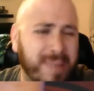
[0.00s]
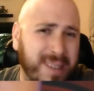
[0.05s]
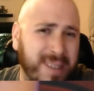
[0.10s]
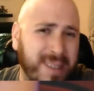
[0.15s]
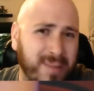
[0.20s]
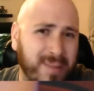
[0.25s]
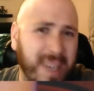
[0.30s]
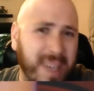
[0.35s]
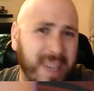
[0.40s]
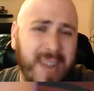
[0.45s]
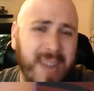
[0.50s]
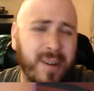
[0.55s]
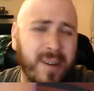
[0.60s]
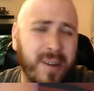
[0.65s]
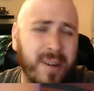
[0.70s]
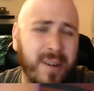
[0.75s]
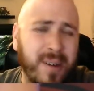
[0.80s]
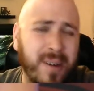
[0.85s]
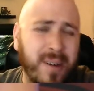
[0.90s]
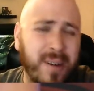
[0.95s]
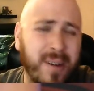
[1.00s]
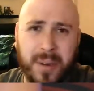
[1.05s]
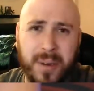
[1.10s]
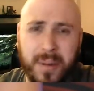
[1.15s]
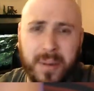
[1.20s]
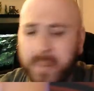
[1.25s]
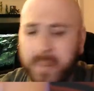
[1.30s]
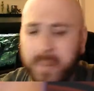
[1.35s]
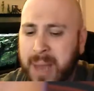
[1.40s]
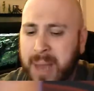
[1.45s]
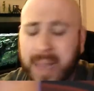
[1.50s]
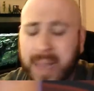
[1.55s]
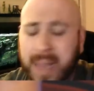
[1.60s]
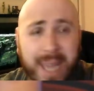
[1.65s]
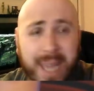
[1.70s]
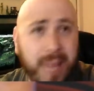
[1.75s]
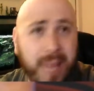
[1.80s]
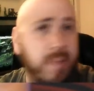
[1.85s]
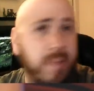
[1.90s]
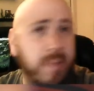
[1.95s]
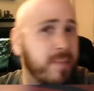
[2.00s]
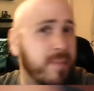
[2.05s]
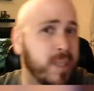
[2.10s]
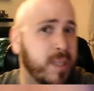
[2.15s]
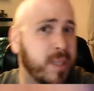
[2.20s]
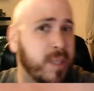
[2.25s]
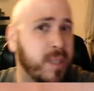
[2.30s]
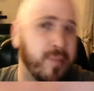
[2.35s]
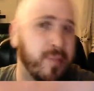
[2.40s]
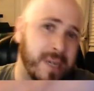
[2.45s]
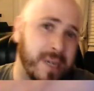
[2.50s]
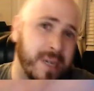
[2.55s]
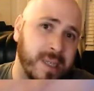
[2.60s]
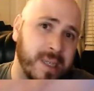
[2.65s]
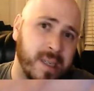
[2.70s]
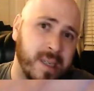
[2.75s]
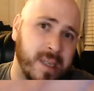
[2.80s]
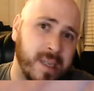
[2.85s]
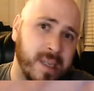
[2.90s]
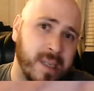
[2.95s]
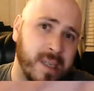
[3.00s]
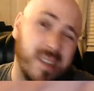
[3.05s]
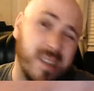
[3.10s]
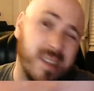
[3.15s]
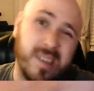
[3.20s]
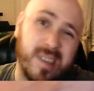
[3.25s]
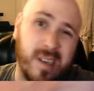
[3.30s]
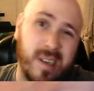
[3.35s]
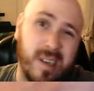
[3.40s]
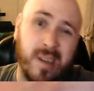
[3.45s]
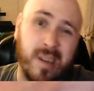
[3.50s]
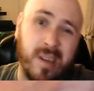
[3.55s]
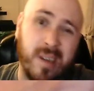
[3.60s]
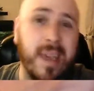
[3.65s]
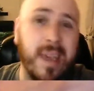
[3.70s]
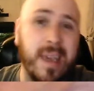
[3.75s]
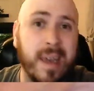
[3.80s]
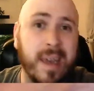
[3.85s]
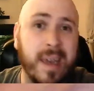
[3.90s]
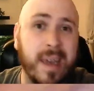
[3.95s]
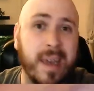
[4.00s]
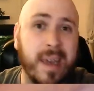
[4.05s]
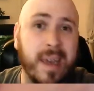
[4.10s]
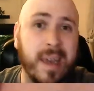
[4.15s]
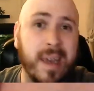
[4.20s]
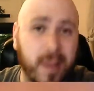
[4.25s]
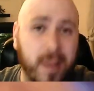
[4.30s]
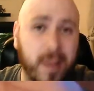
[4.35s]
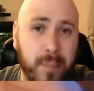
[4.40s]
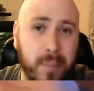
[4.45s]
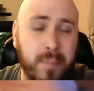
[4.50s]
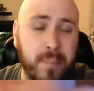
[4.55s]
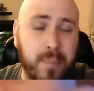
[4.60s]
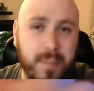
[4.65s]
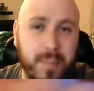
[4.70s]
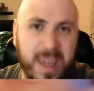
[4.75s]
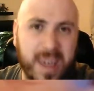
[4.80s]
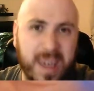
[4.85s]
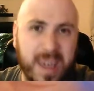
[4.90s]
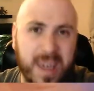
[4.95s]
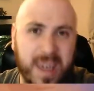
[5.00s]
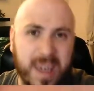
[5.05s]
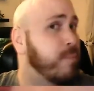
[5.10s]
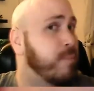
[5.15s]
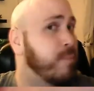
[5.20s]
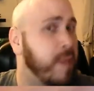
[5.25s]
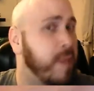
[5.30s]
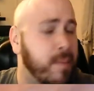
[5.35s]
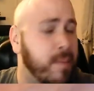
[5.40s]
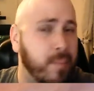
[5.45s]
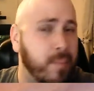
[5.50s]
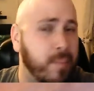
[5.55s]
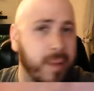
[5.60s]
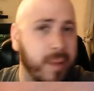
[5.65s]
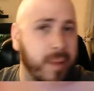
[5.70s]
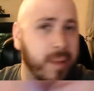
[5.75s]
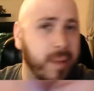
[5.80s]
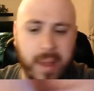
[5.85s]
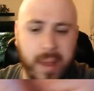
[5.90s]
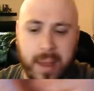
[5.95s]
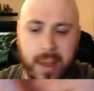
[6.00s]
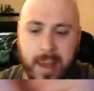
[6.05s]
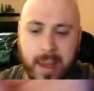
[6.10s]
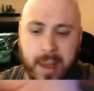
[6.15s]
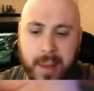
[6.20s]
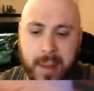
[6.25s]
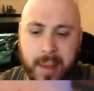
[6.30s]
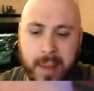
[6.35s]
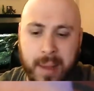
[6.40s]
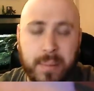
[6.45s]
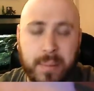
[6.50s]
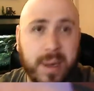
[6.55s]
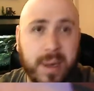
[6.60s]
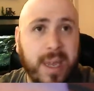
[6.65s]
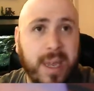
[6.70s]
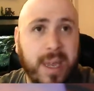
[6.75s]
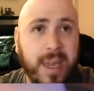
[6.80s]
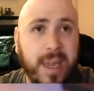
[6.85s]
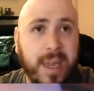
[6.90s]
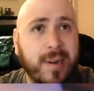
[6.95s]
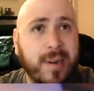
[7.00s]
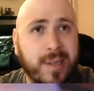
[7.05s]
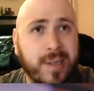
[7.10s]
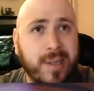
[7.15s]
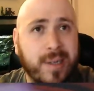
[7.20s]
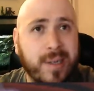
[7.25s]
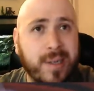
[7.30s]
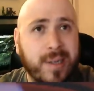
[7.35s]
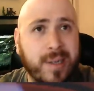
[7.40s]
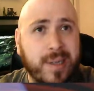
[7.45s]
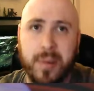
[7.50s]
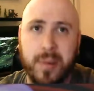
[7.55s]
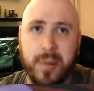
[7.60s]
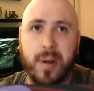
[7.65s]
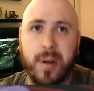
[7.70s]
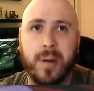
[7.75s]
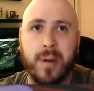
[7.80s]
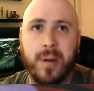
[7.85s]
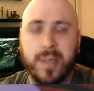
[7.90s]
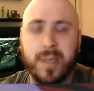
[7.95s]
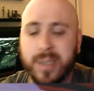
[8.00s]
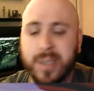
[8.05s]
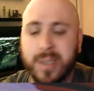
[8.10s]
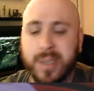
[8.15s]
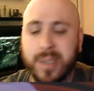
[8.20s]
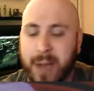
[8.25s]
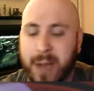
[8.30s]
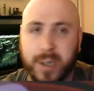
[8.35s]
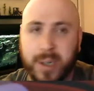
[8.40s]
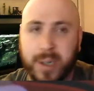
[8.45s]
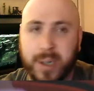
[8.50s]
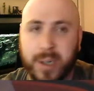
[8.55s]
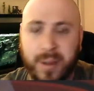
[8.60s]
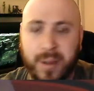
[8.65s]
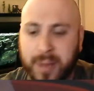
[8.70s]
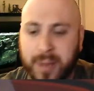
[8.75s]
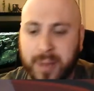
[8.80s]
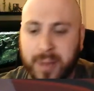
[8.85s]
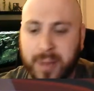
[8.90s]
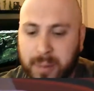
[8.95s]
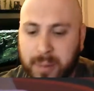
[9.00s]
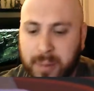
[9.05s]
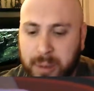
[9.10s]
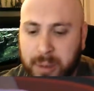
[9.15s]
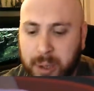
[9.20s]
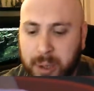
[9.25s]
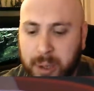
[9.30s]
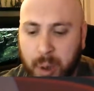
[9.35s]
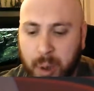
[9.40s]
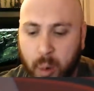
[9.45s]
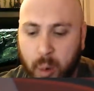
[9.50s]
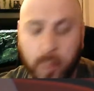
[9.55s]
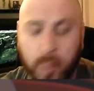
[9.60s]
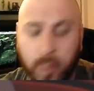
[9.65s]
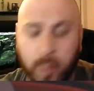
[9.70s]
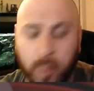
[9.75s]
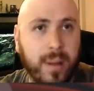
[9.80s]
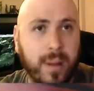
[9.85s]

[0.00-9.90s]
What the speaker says: They carry a premium. I like the misprint, not necessarily it on as pimp. But here is a pimp card. This is a counterspell. It will look normal.